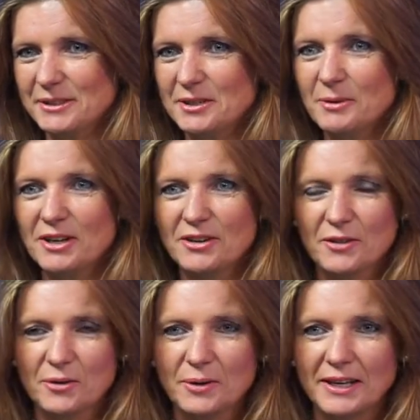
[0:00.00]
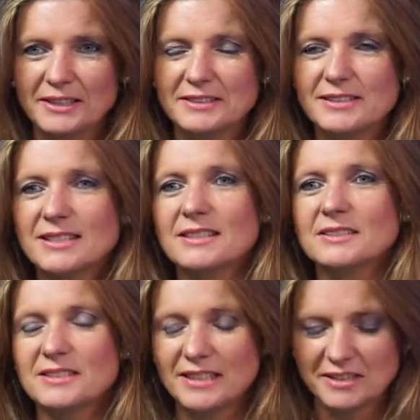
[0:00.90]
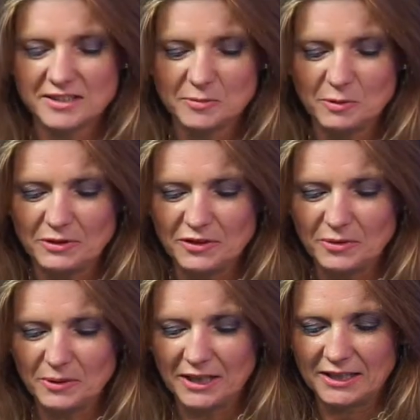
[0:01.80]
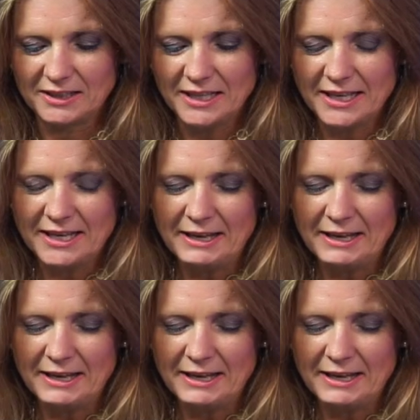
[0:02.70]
So here we are though, and delighted to be with you again.